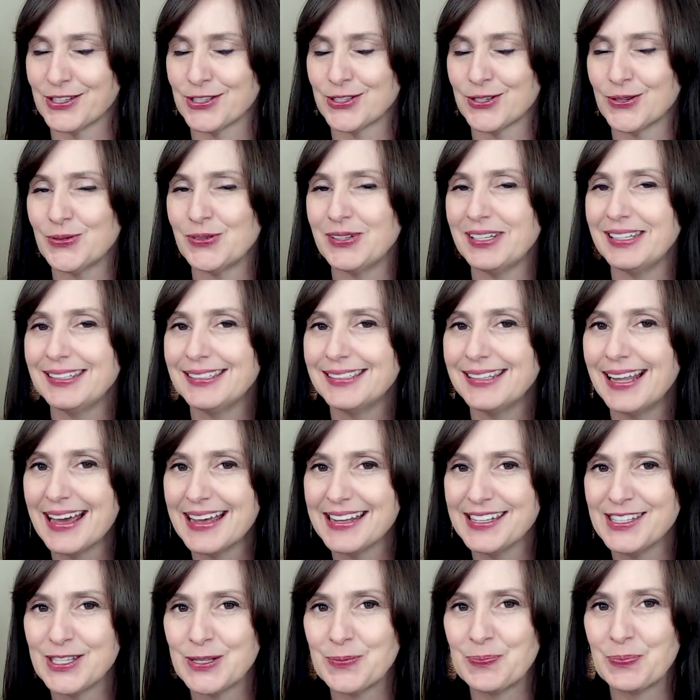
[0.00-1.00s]
so
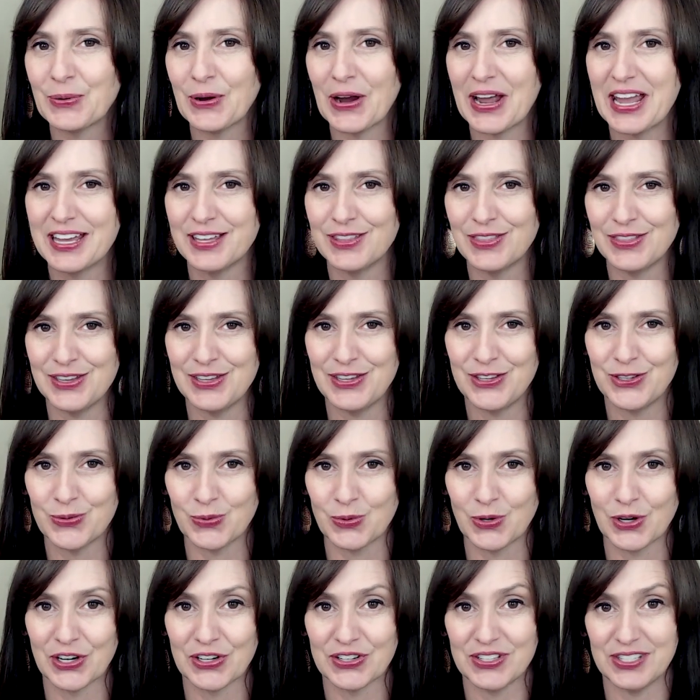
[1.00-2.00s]
let's break these
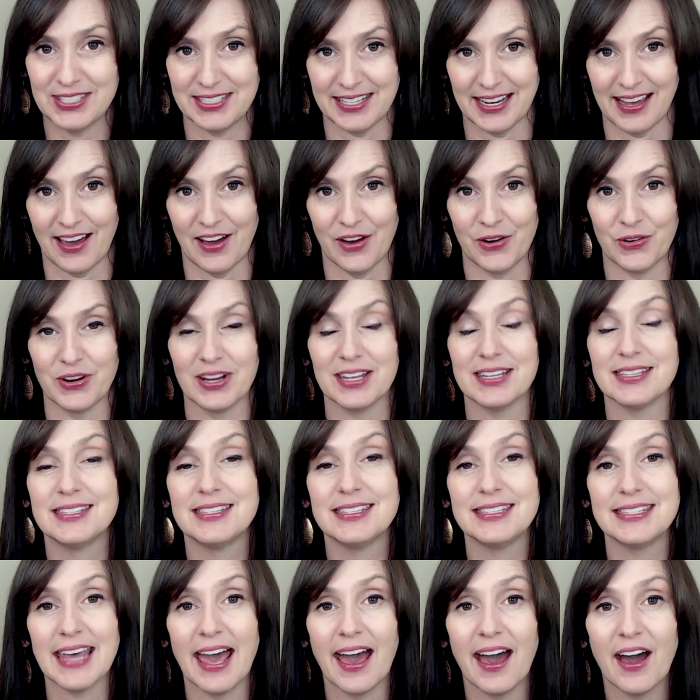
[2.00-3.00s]
words down
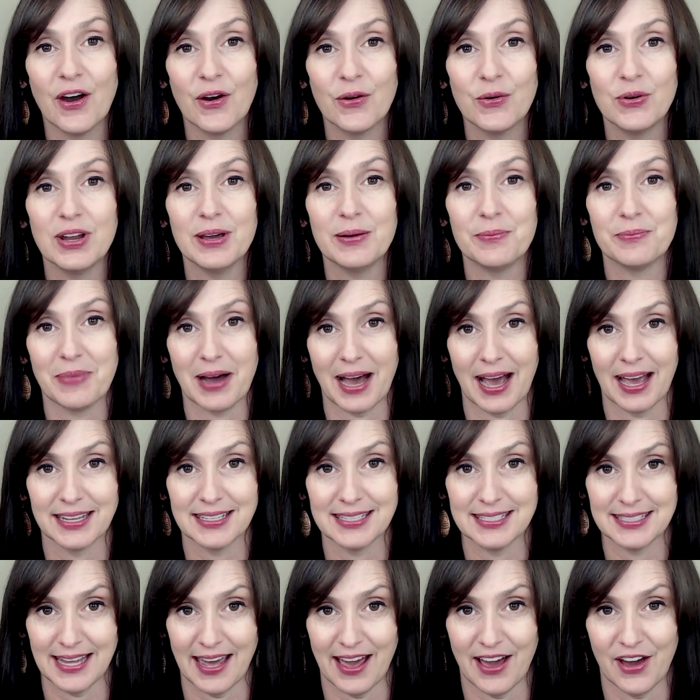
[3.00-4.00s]
sound by
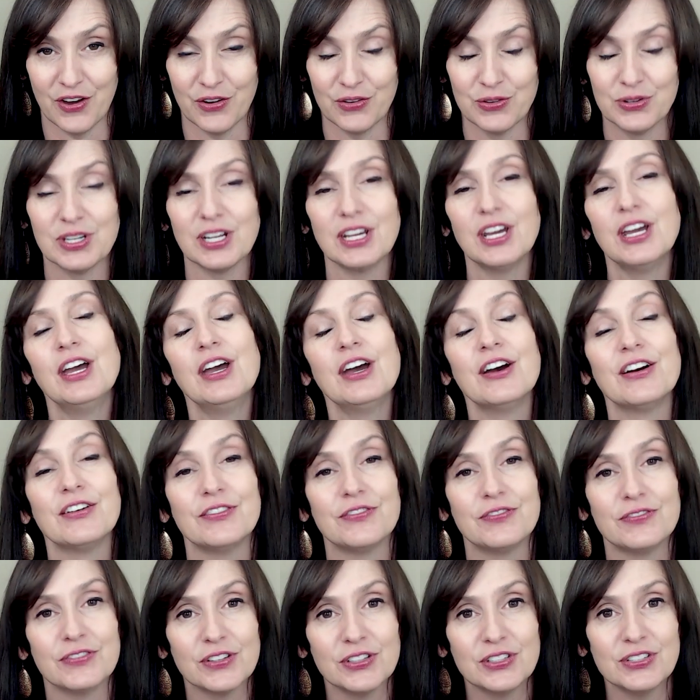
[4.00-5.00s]
sound.
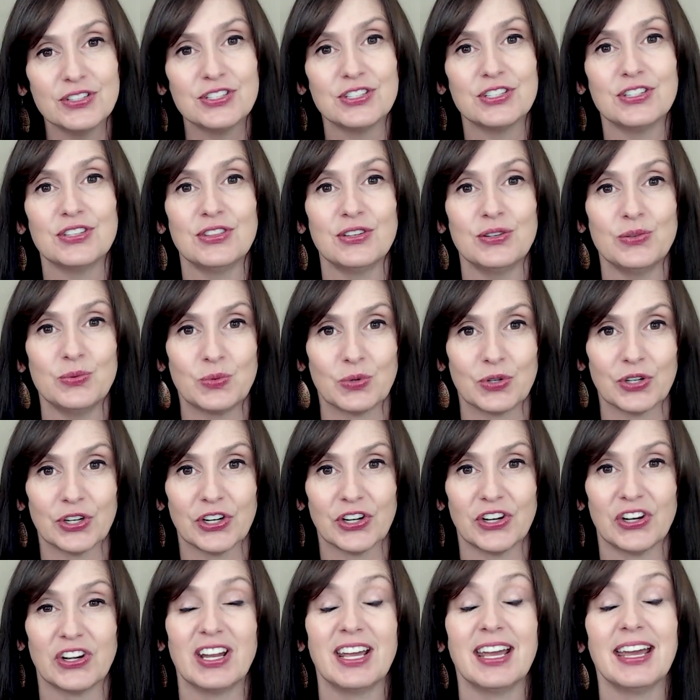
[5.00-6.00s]
First, the
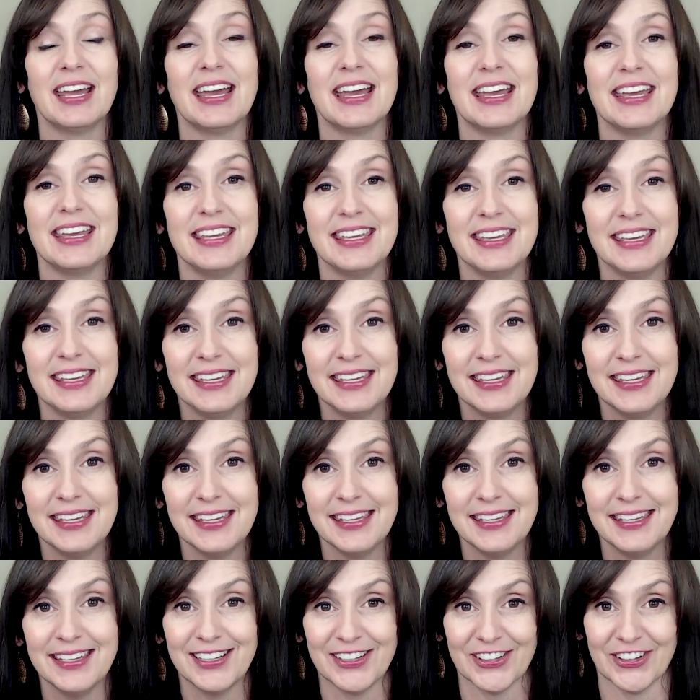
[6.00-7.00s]
word
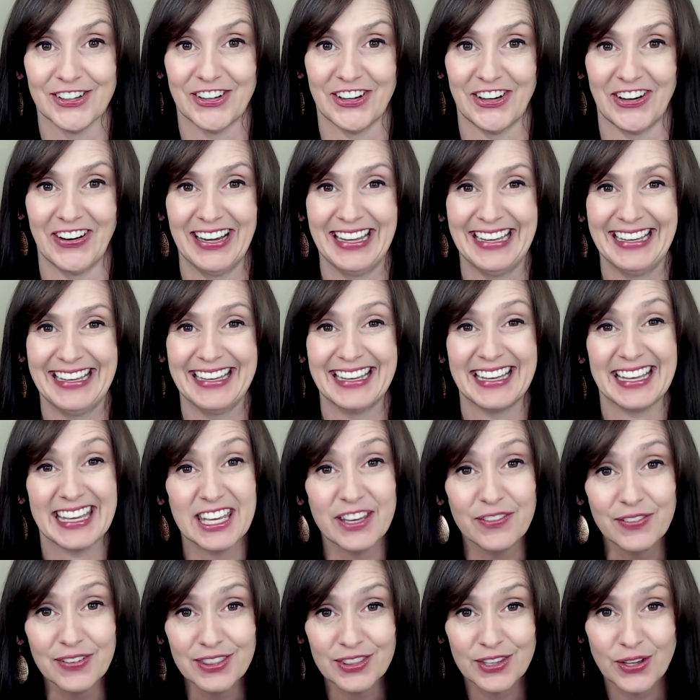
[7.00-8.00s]
year.
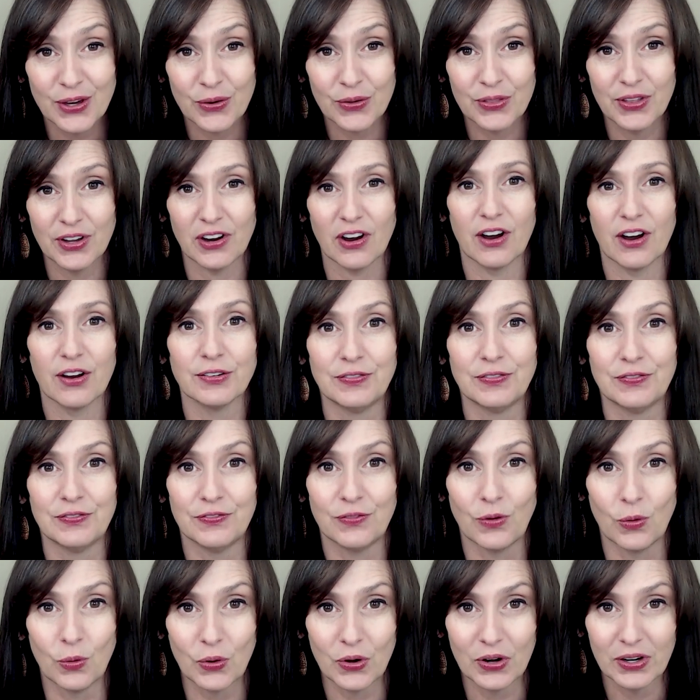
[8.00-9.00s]
Even though there are
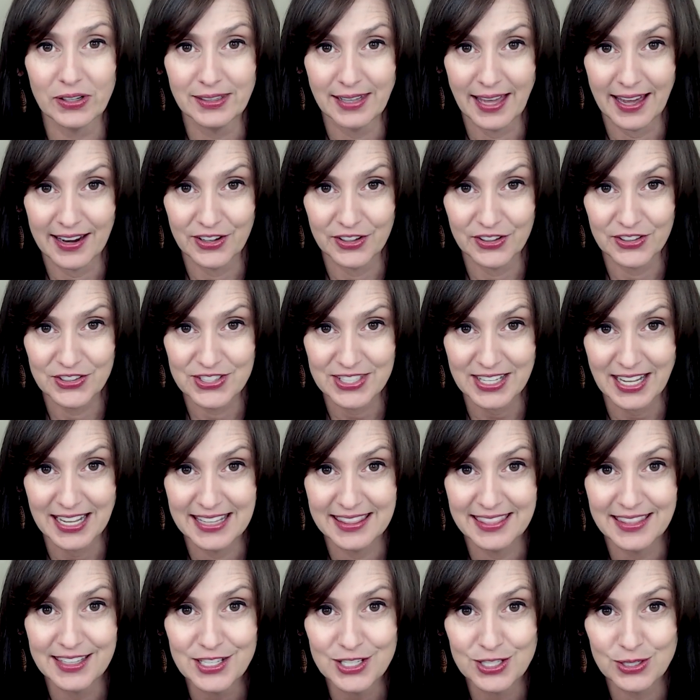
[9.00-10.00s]
four letters
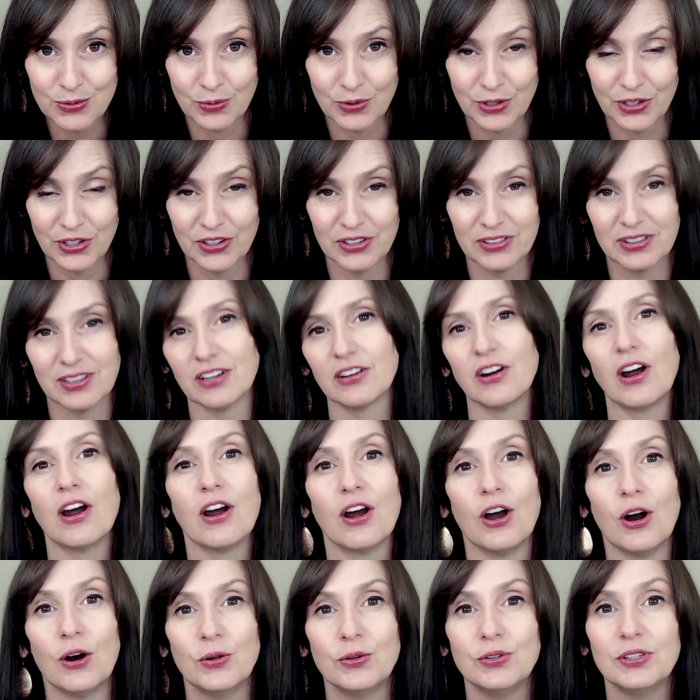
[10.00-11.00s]
in this word, there
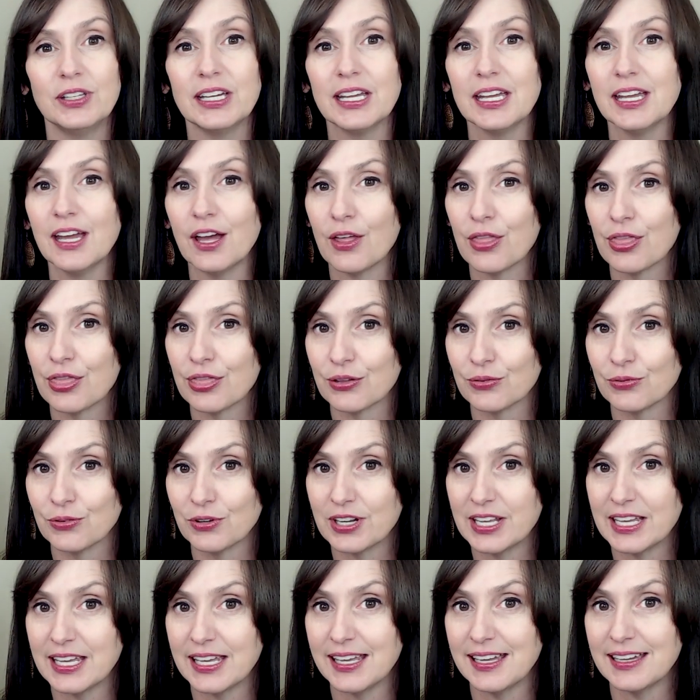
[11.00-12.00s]
are only
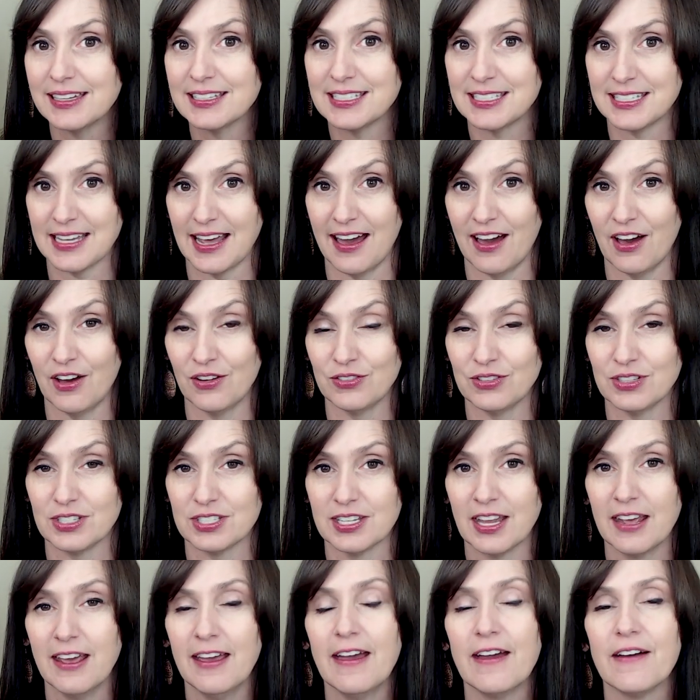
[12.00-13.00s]
three
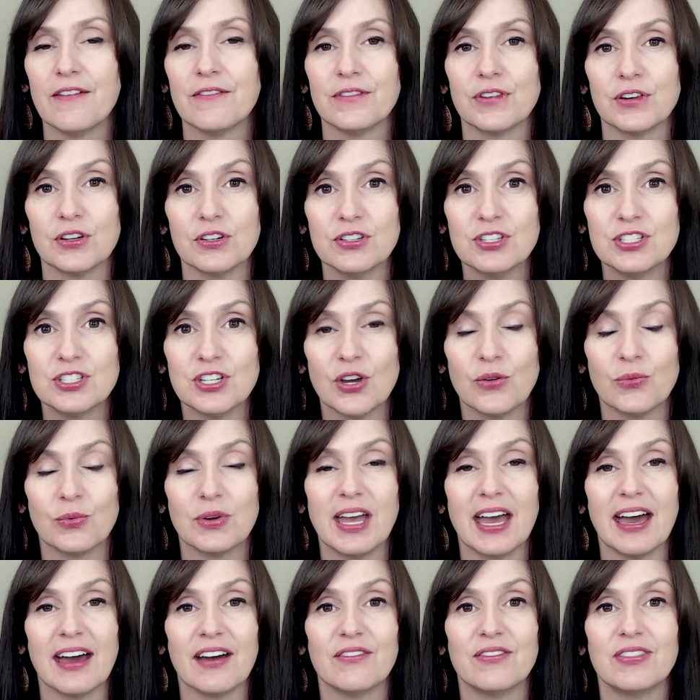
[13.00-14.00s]
sounds. First,
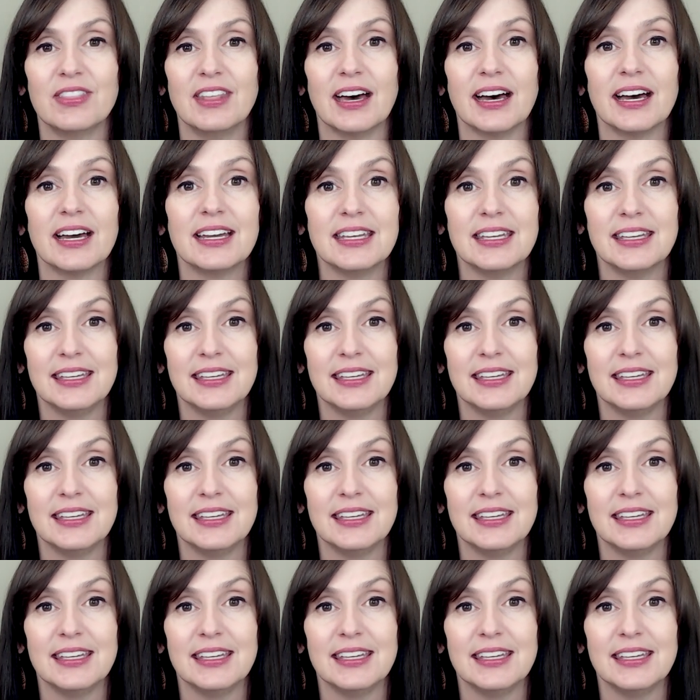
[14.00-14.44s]
we have the